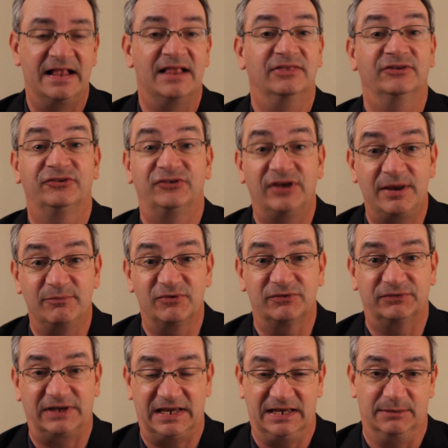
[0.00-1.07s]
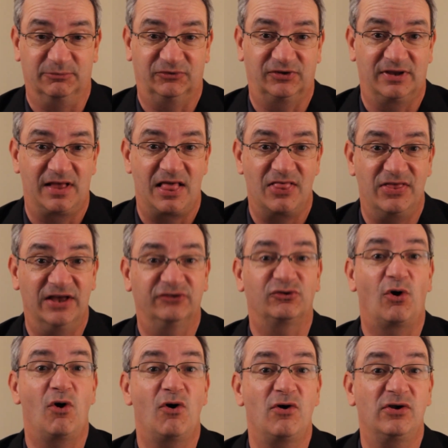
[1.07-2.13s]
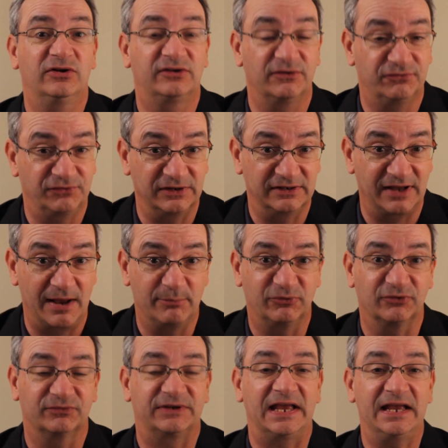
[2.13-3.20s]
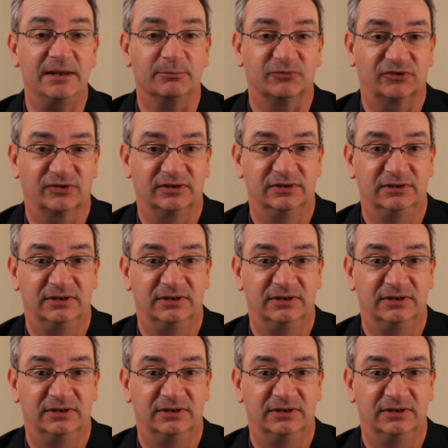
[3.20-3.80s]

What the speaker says: The same with games. There's all different types of games.